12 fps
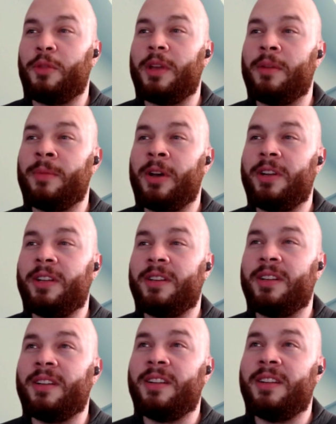me about it.
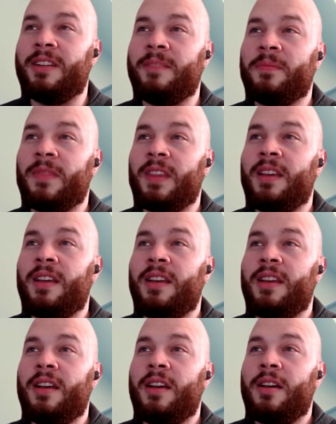
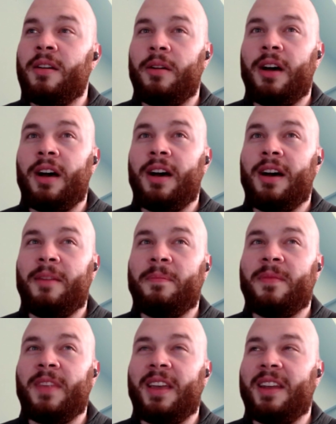Mm-hmm.
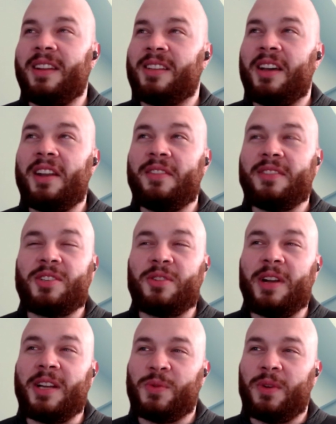Um, and it's kind of a
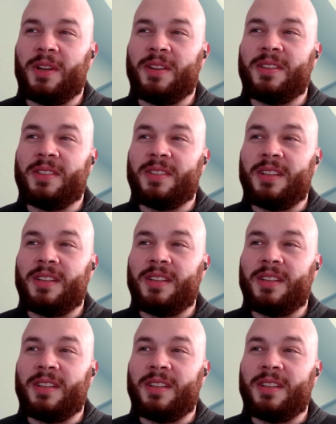strange one.